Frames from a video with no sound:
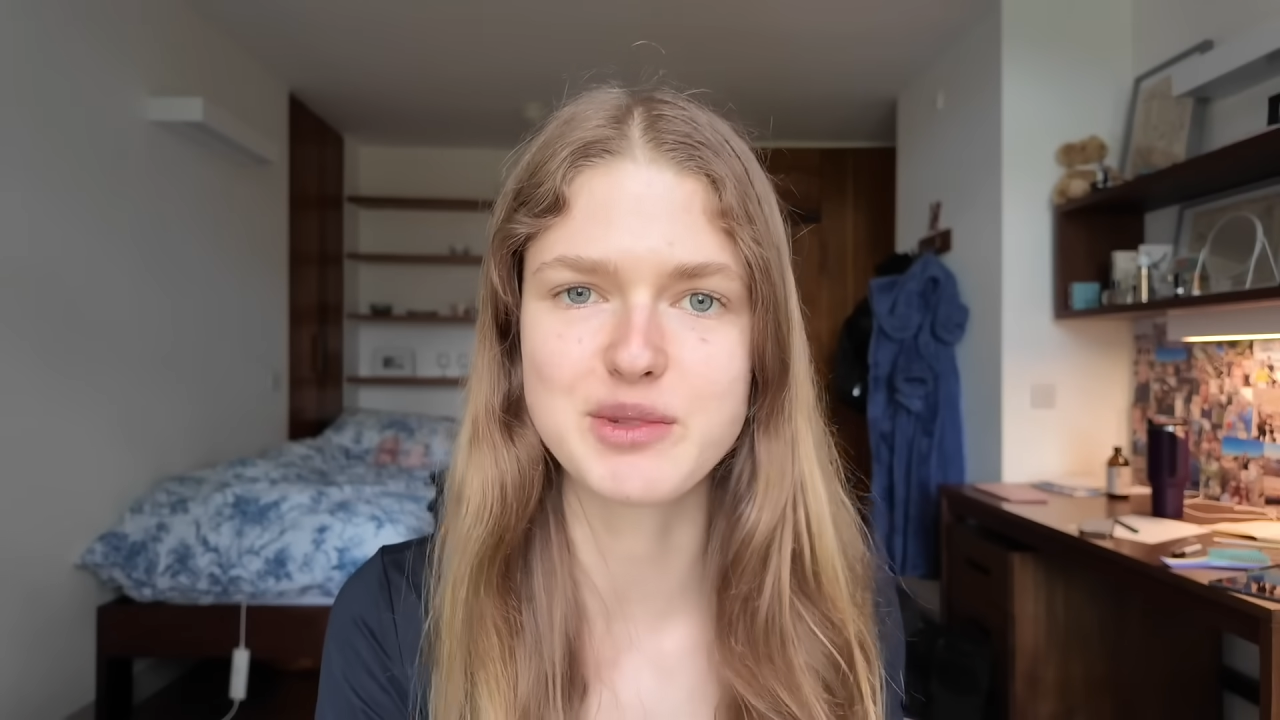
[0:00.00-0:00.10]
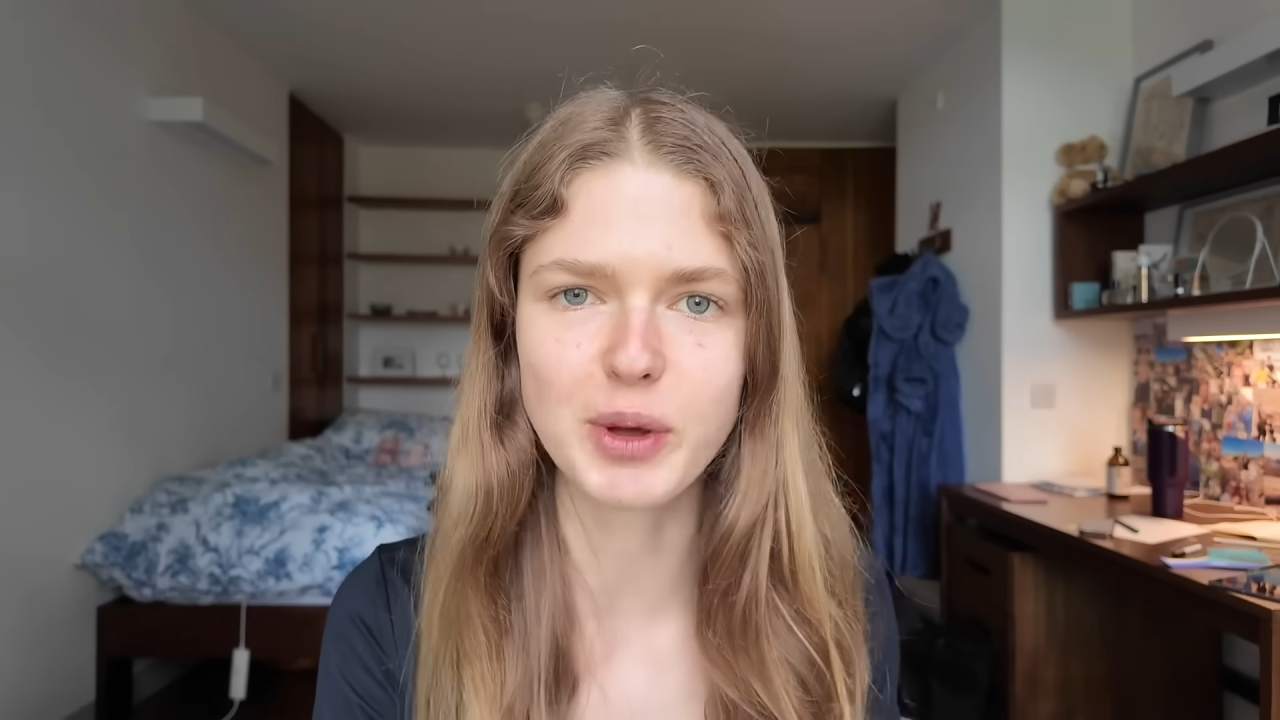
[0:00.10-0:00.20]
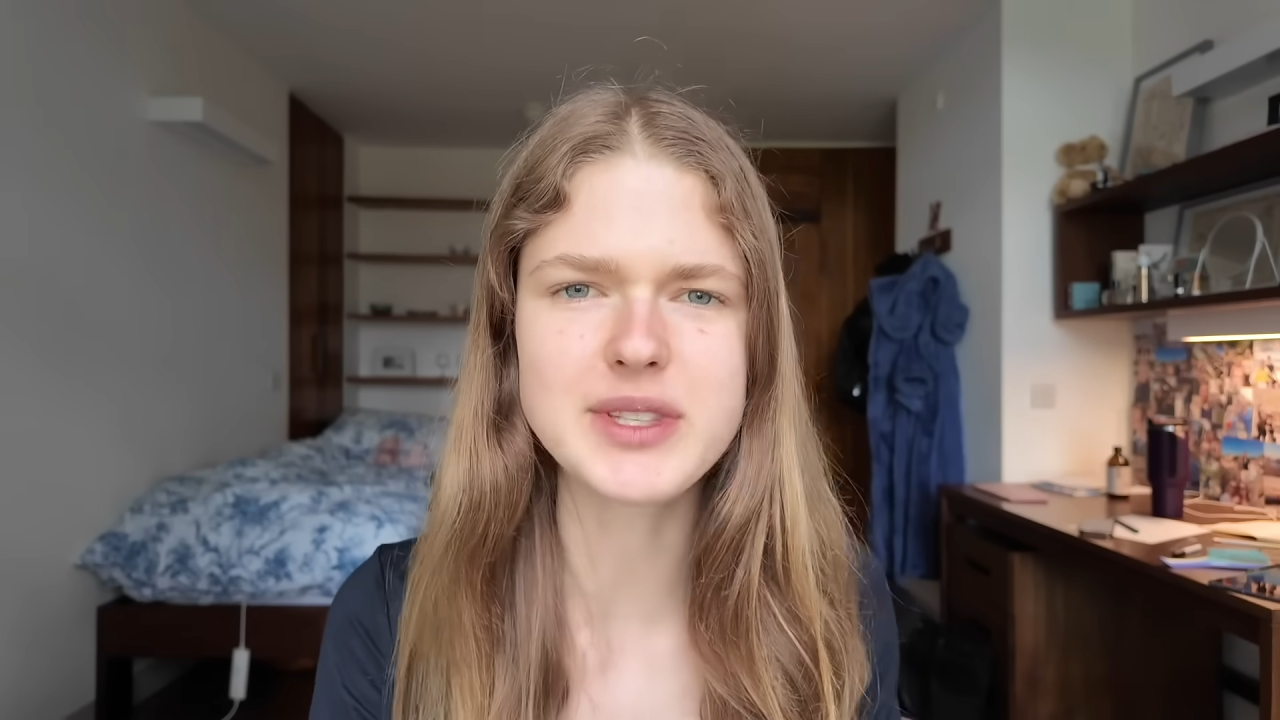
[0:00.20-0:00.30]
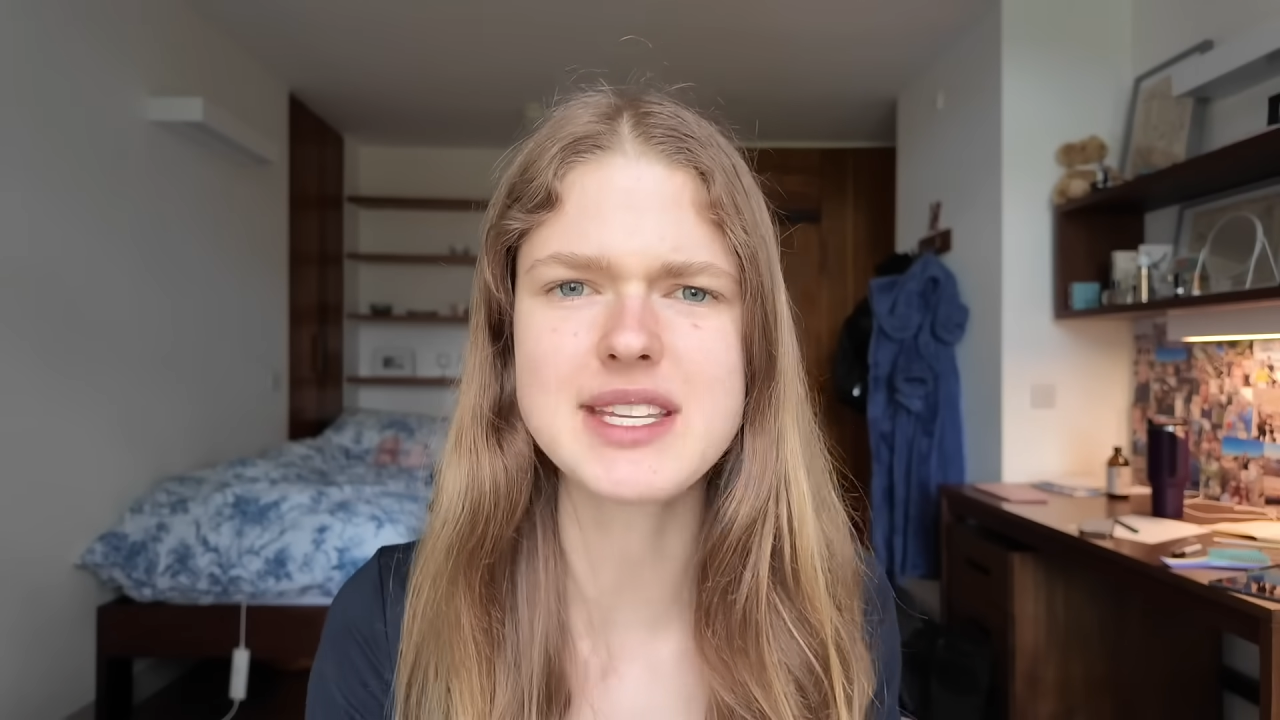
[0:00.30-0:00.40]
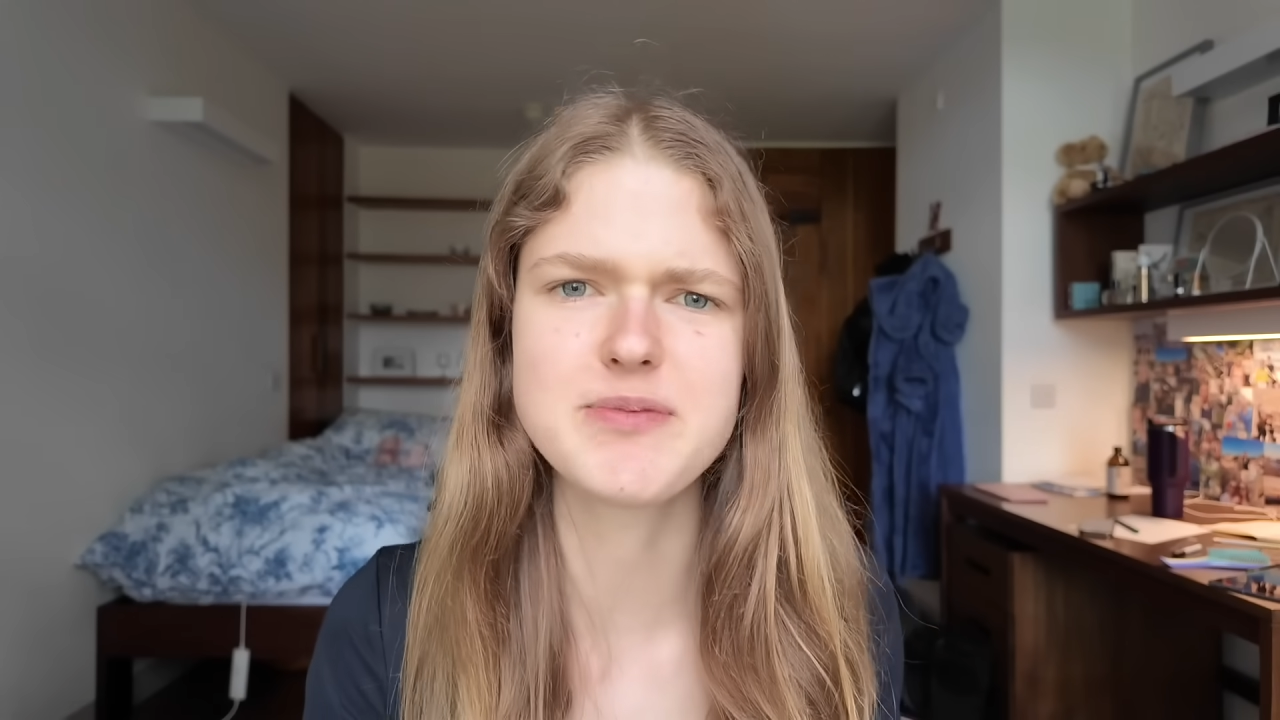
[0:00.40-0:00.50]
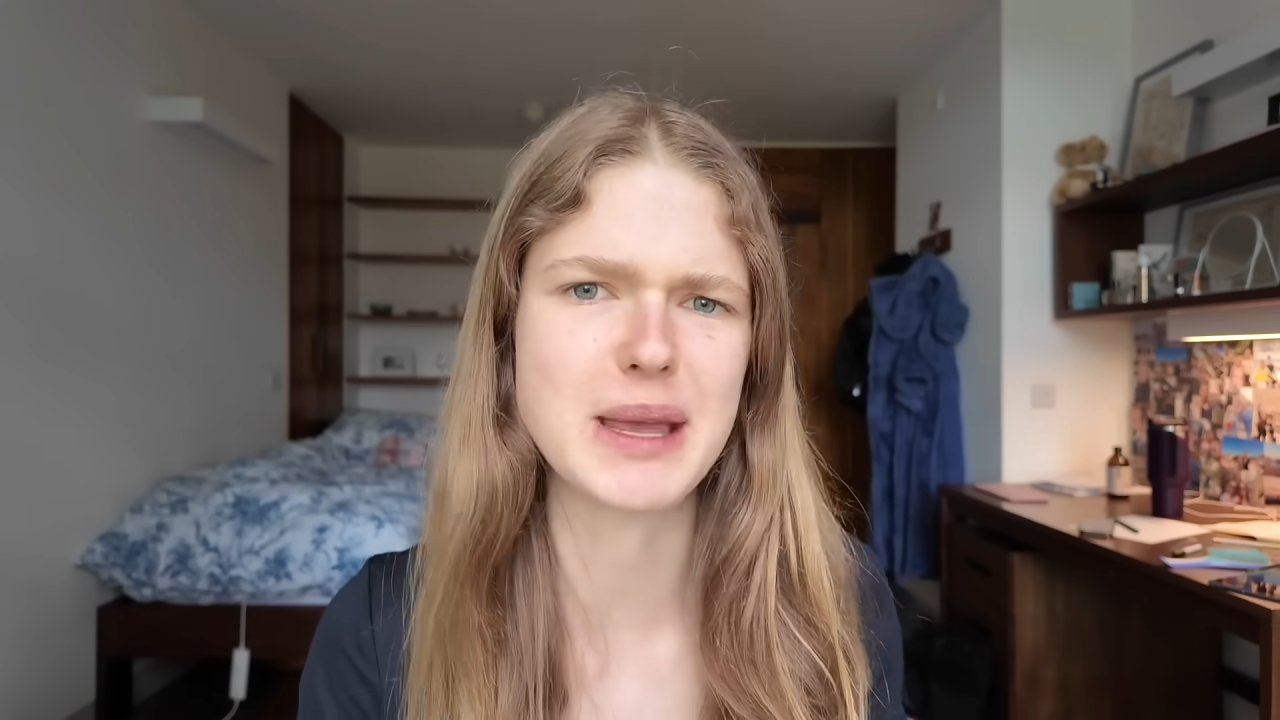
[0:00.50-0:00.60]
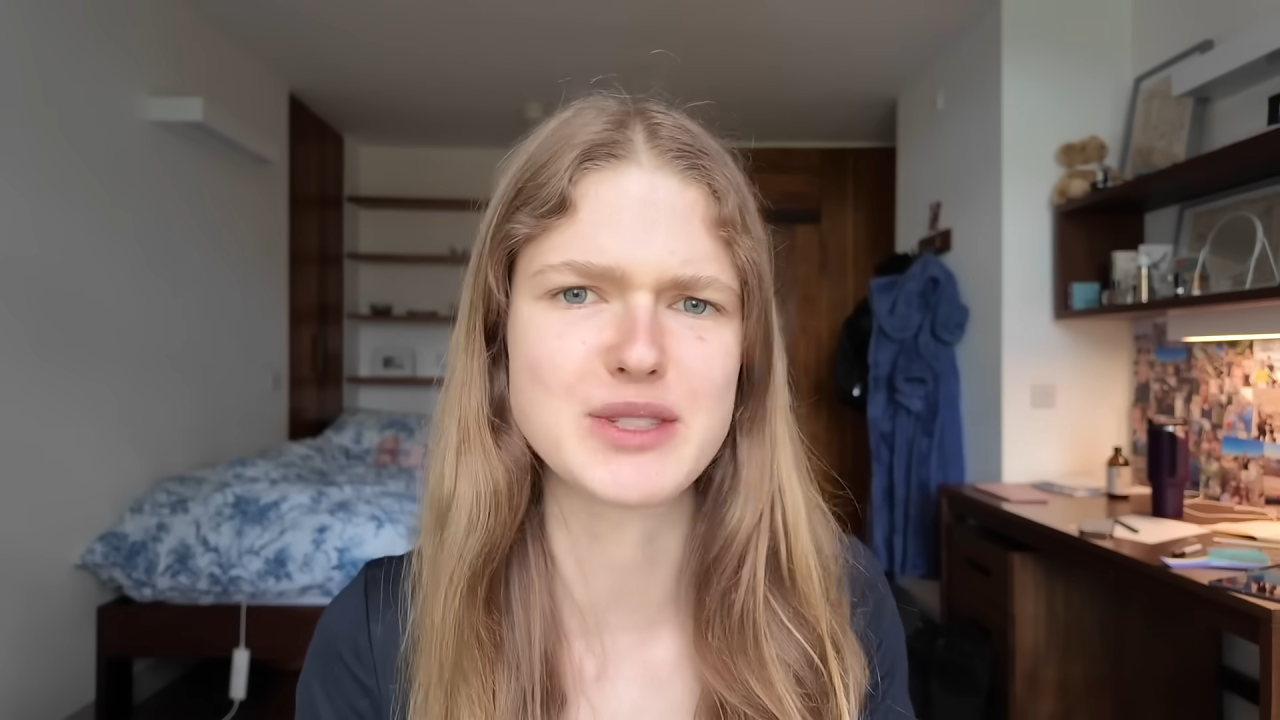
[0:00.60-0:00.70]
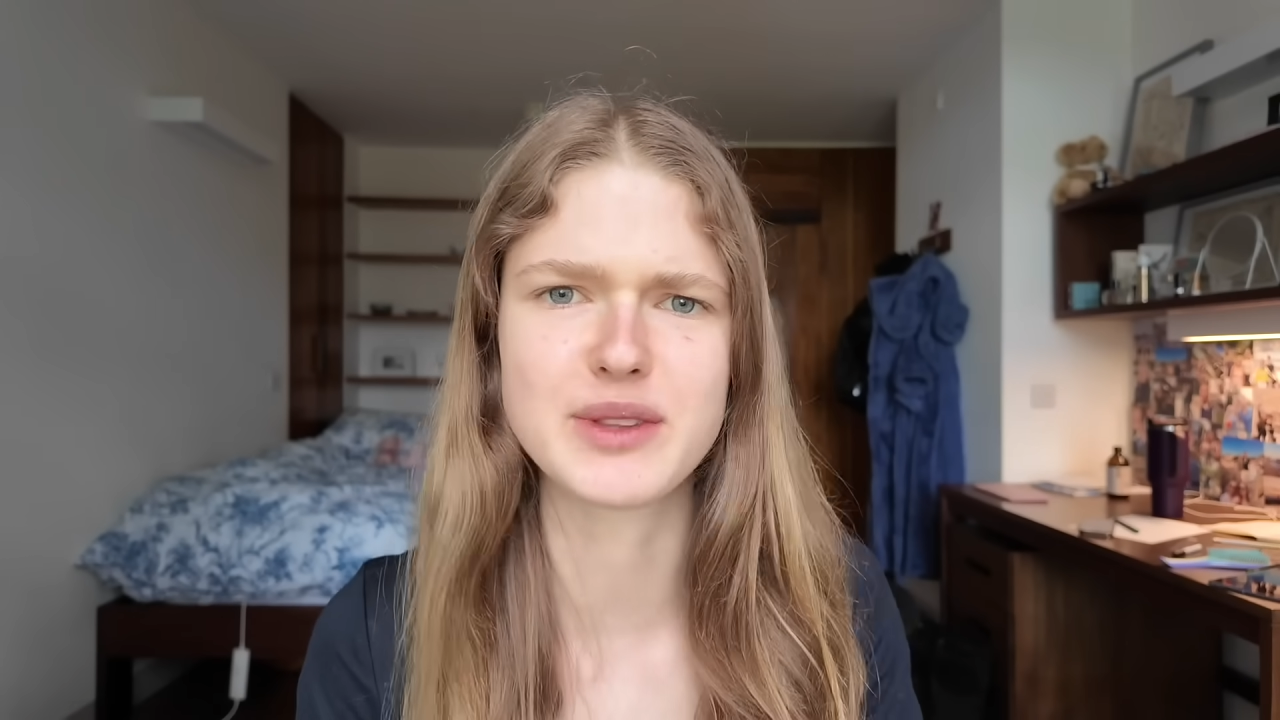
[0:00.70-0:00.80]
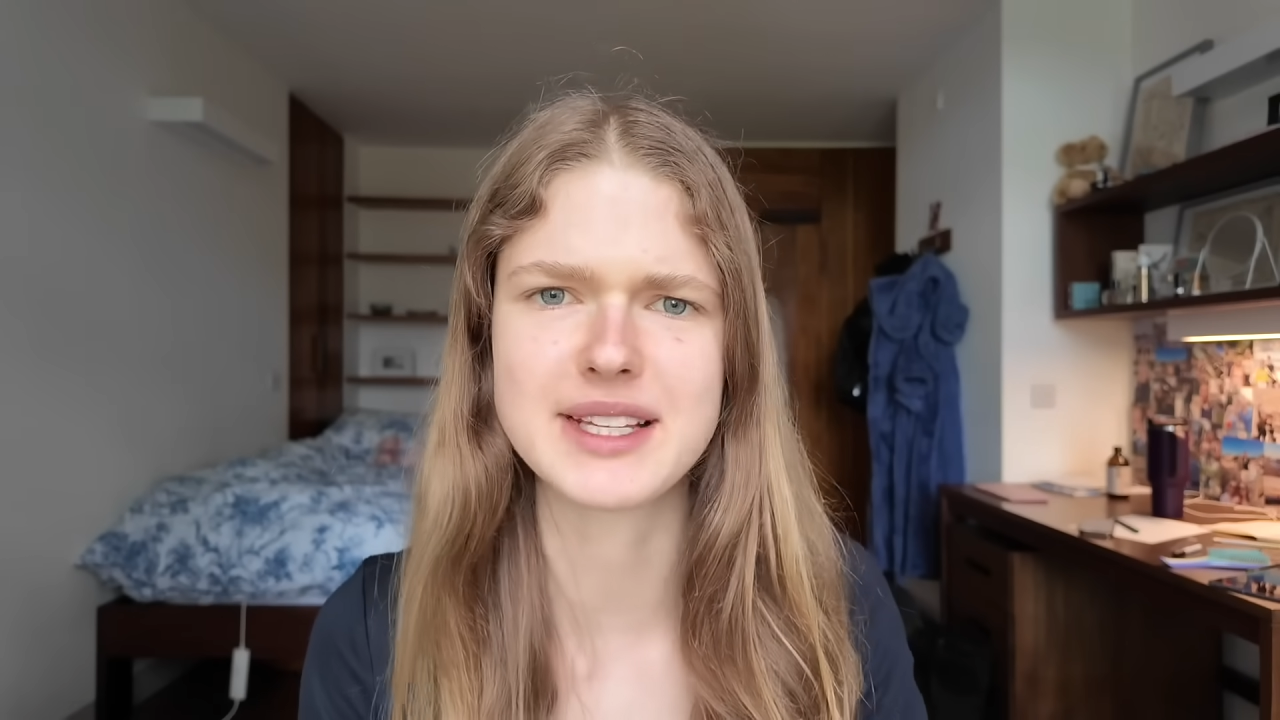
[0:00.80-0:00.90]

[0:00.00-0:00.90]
responses based